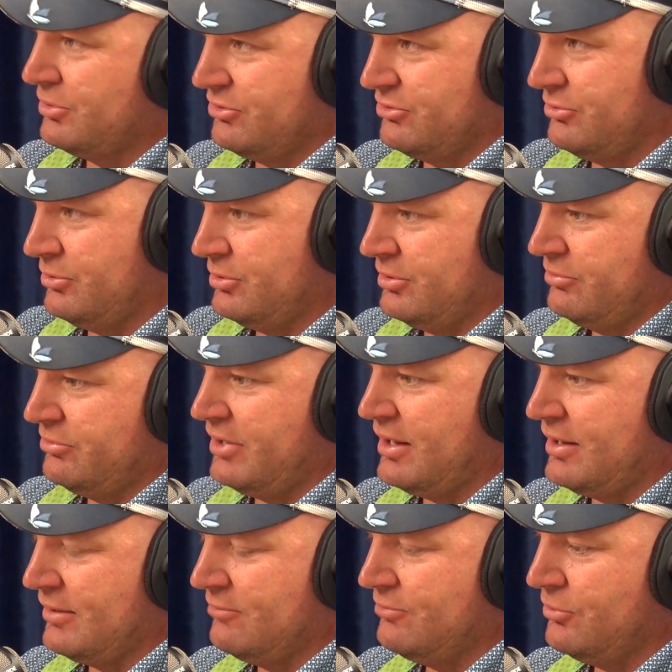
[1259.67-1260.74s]
what it's sort of
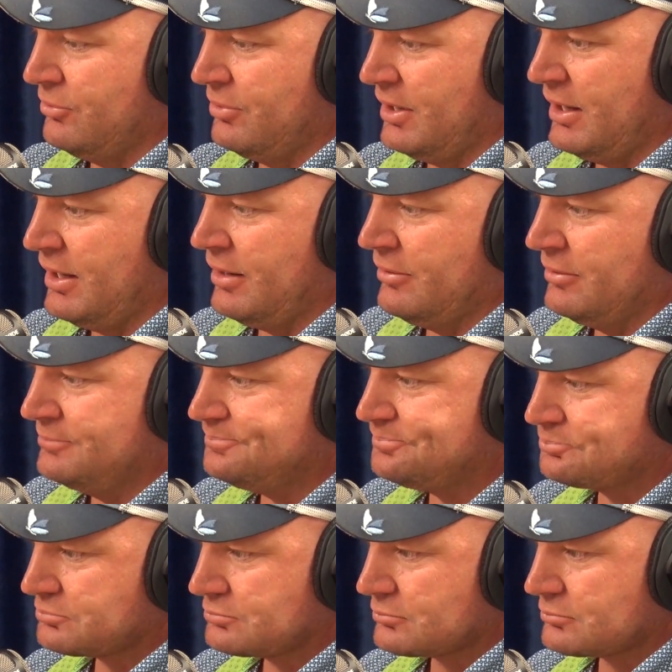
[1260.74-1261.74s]
heading for now. And,